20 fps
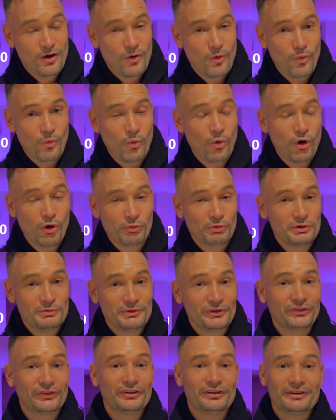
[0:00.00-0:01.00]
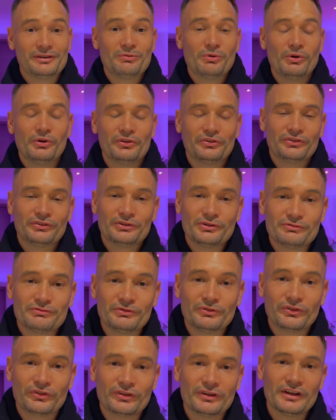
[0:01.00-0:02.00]
what are we missing? What is the
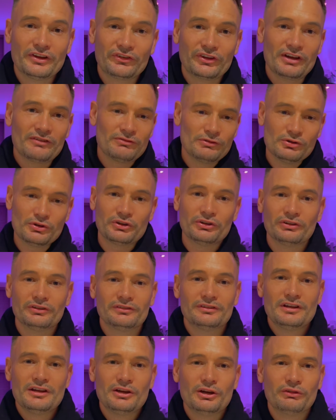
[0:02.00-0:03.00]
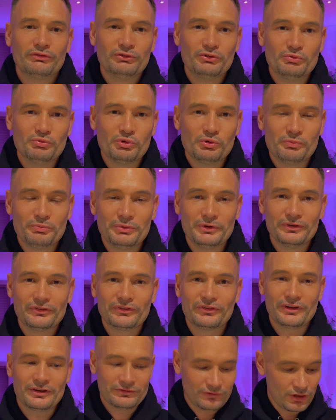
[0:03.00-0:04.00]
difference? So let's have a look at a few more bits
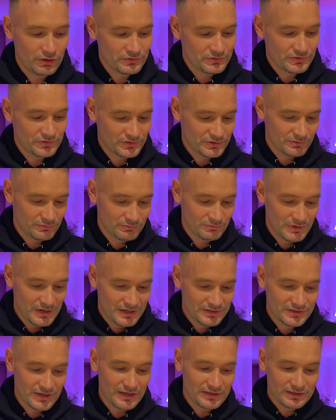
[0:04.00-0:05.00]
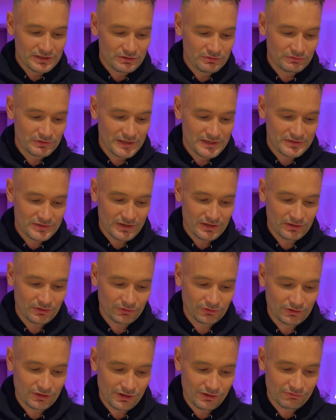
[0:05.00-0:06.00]
and go into some technical
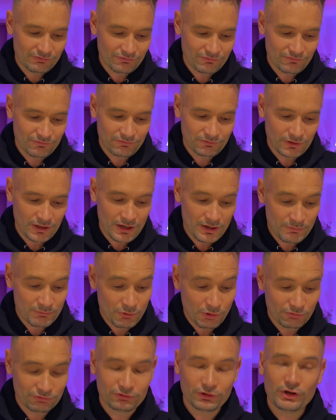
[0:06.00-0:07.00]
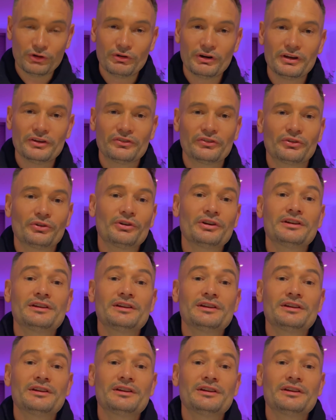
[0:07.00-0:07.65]
details, like not flow rates, sorry,